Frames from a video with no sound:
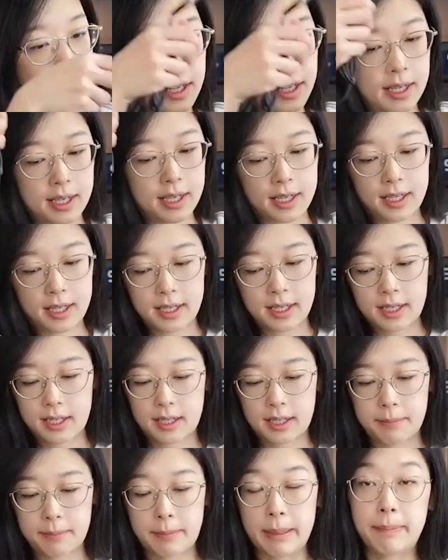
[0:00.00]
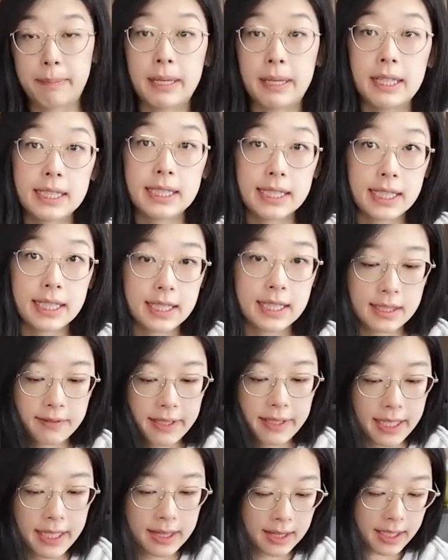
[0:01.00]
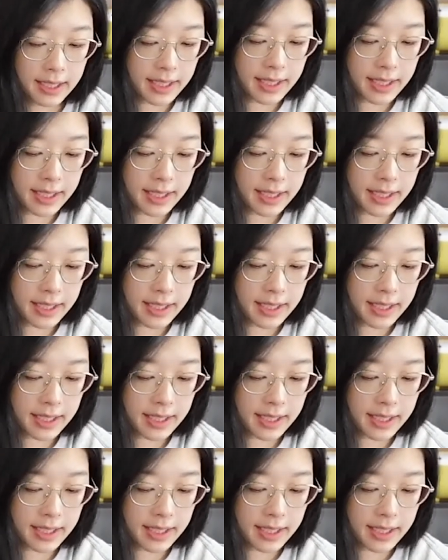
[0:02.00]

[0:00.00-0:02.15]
and my PC is right